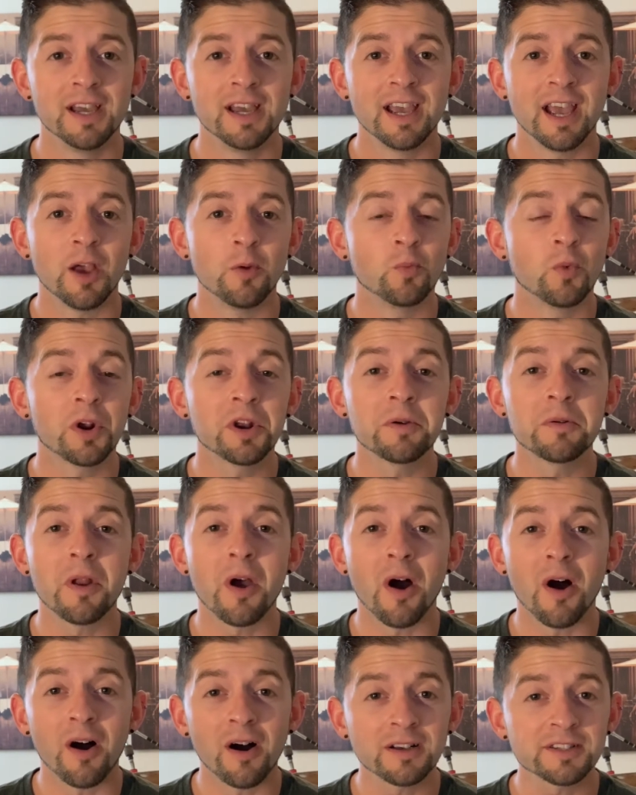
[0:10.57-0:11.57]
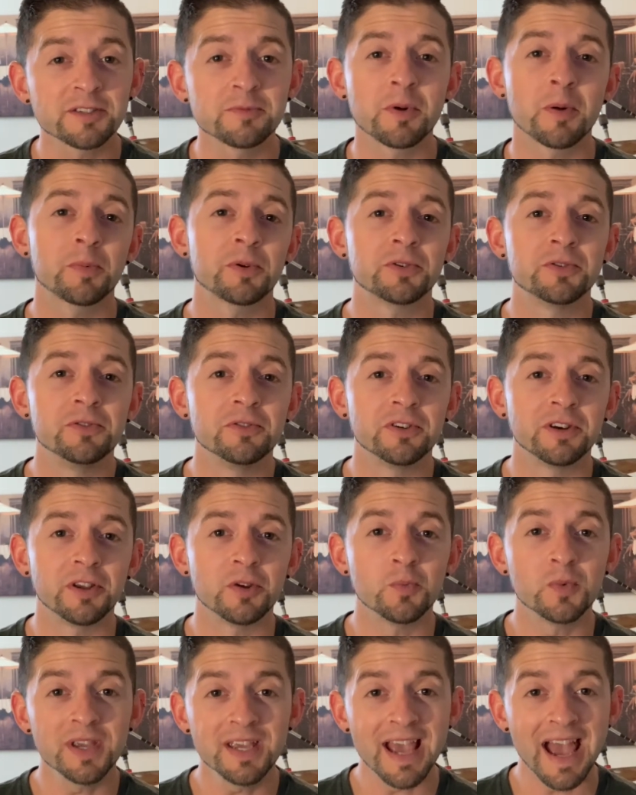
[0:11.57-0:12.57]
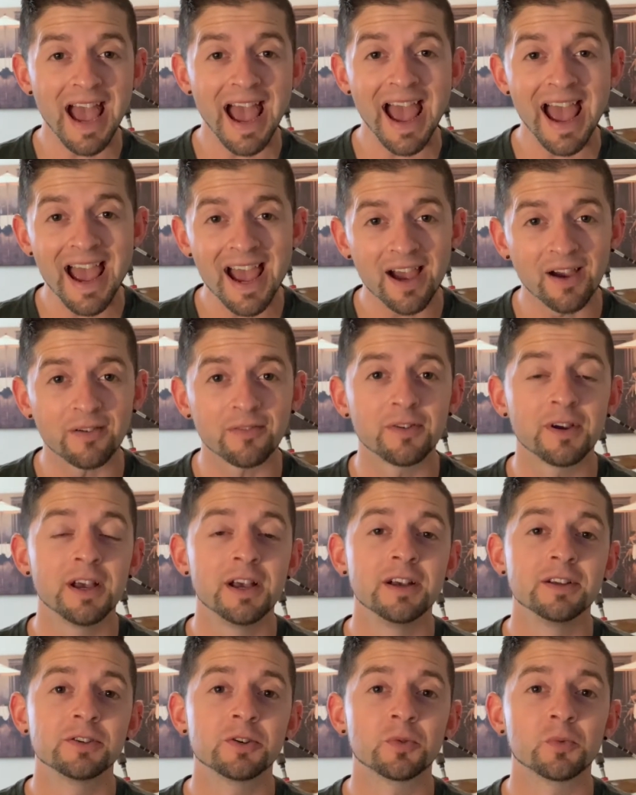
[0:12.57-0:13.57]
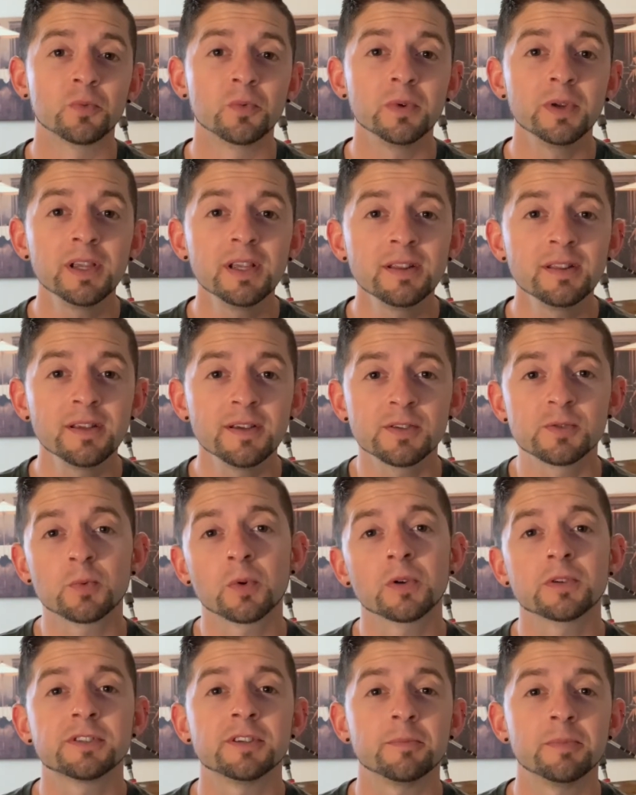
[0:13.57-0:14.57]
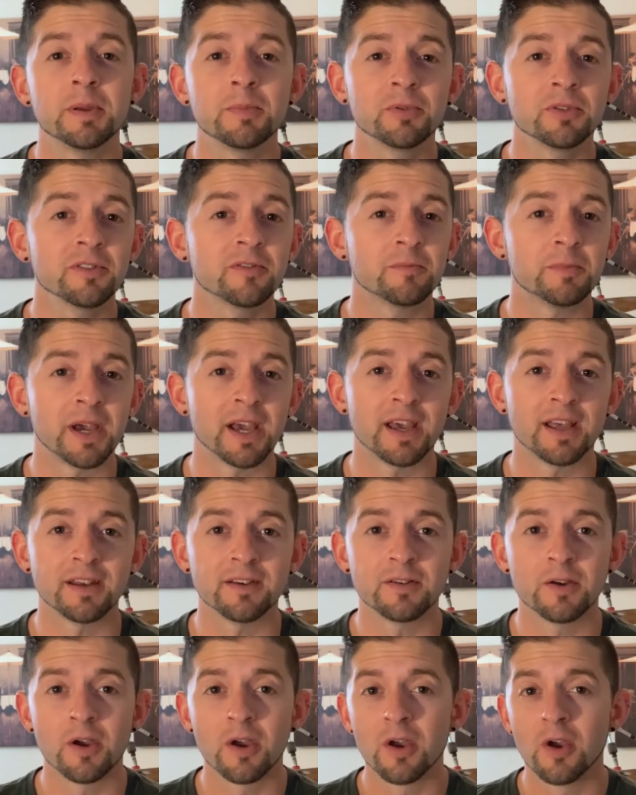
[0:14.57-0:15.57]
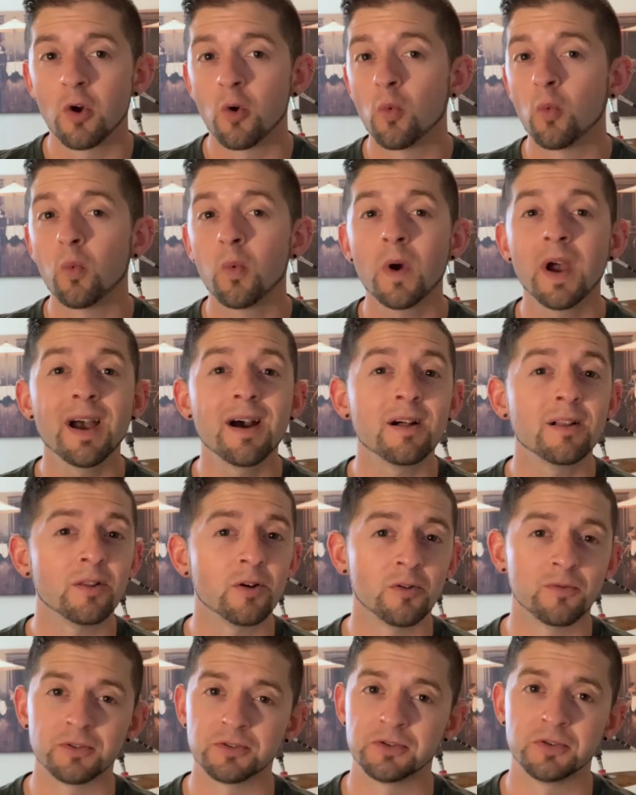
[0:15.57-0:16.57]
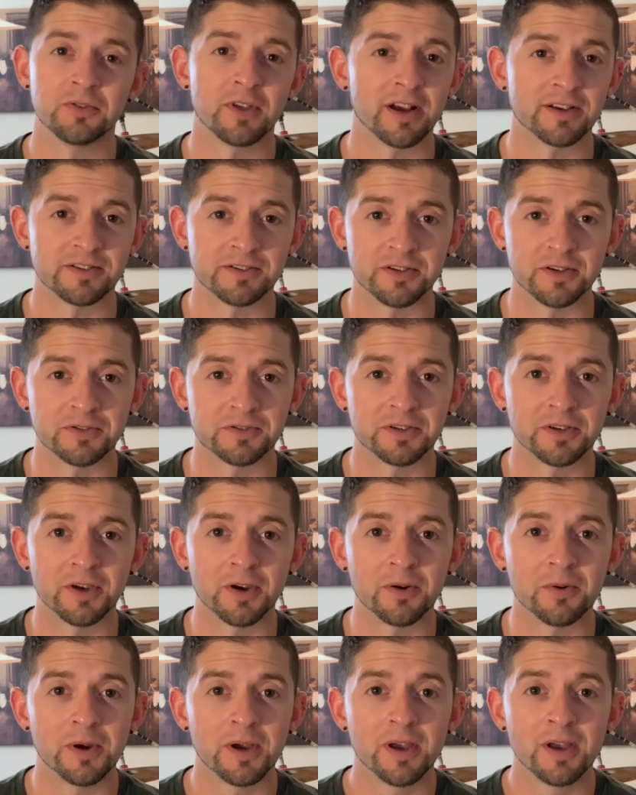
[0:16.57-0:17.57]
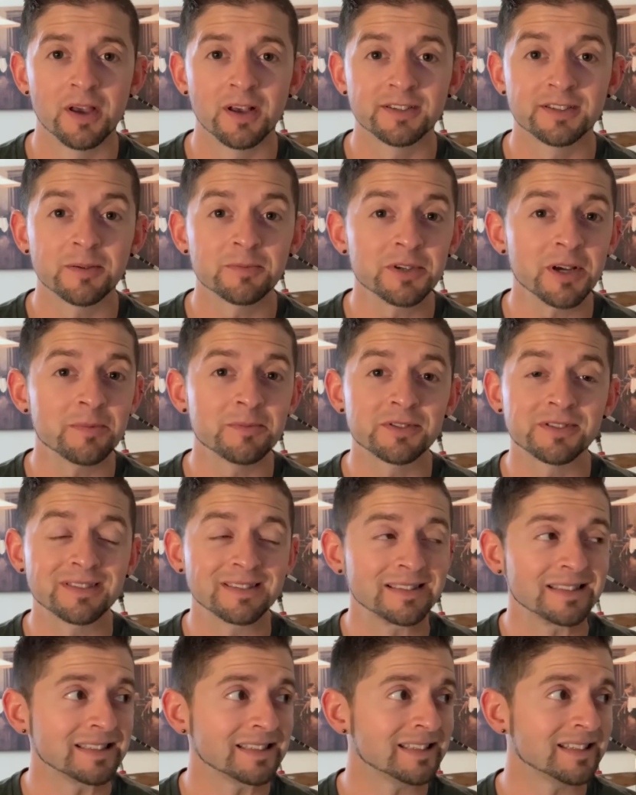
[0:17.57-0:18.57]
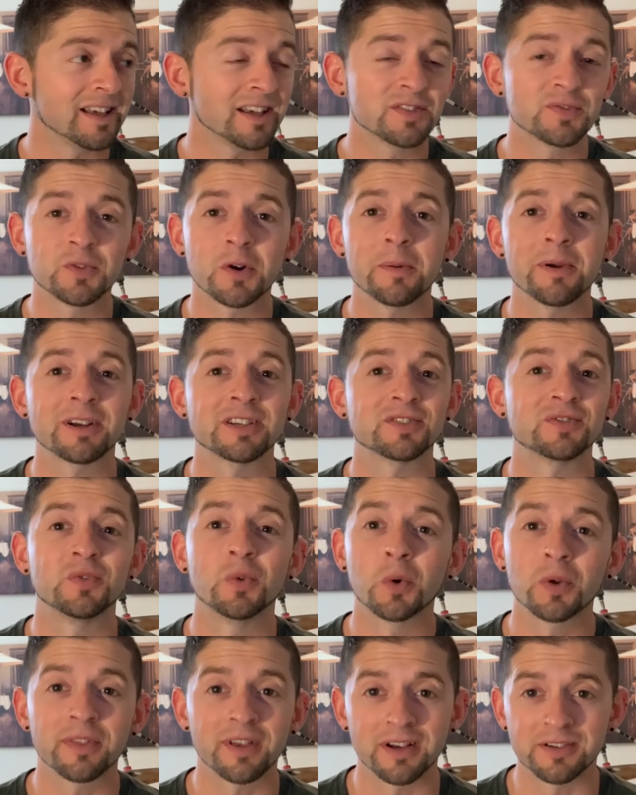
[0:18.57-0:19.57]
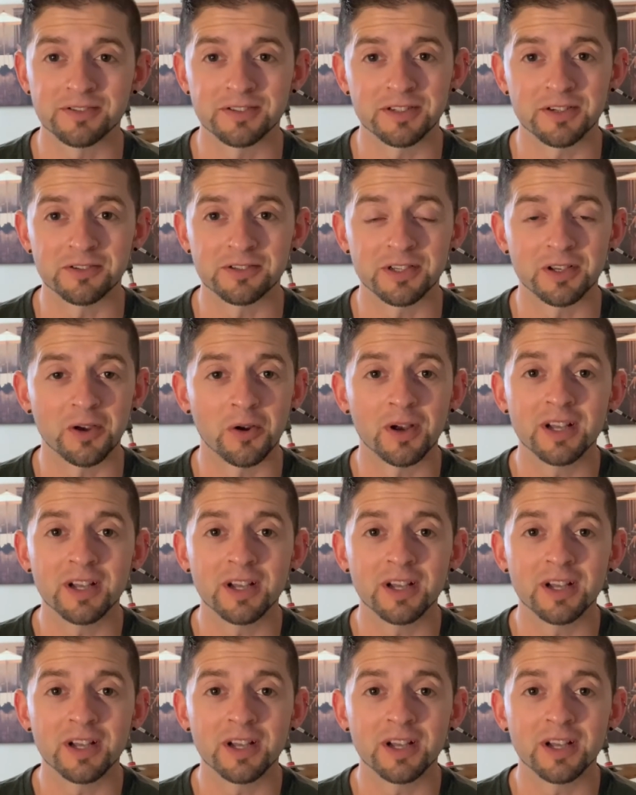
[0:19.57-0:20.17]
And what an awesome opportunity we have to read these words that people have penned well over 2,000 years ago, sometimes as far back as 4,000 years ago.